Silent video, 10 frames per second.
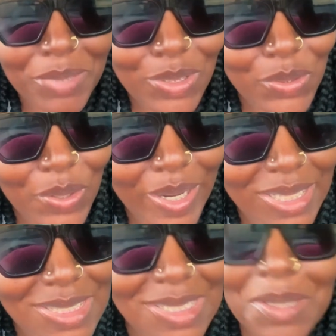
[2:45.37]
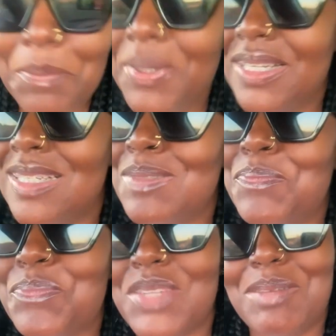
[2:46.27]
little crazy, but
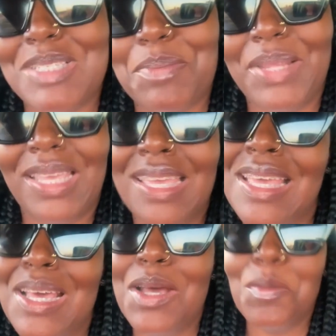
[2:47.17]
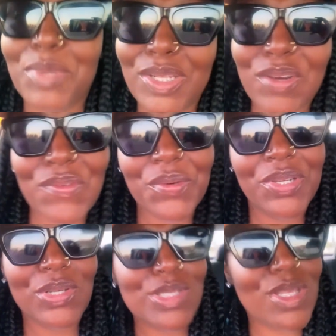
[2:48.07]
not just playing. But no, for
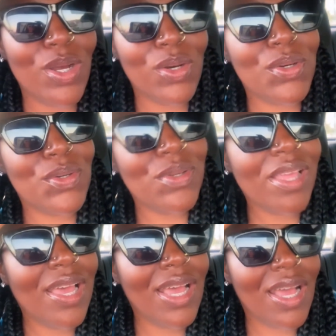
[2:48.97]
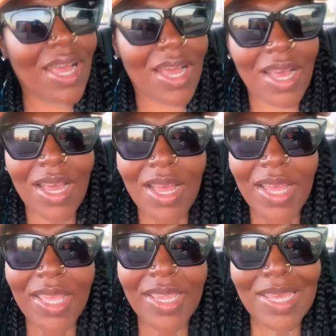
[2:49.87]
real. So,
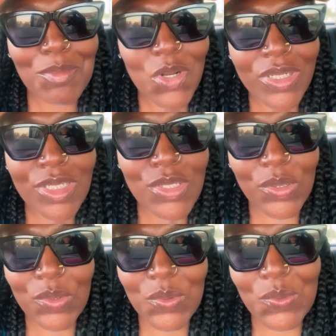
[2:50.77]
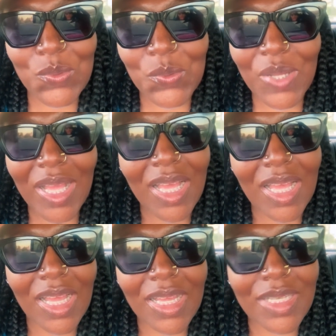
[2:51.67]
I am going to do
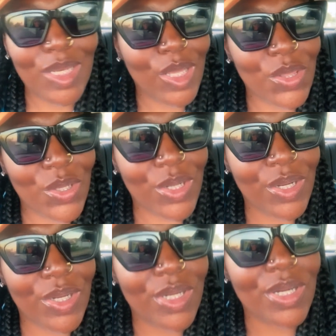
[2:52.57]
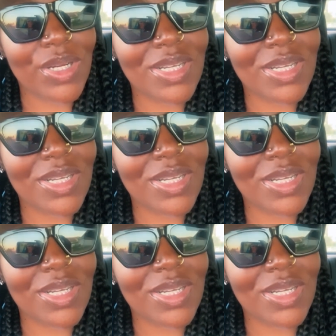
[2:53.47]
another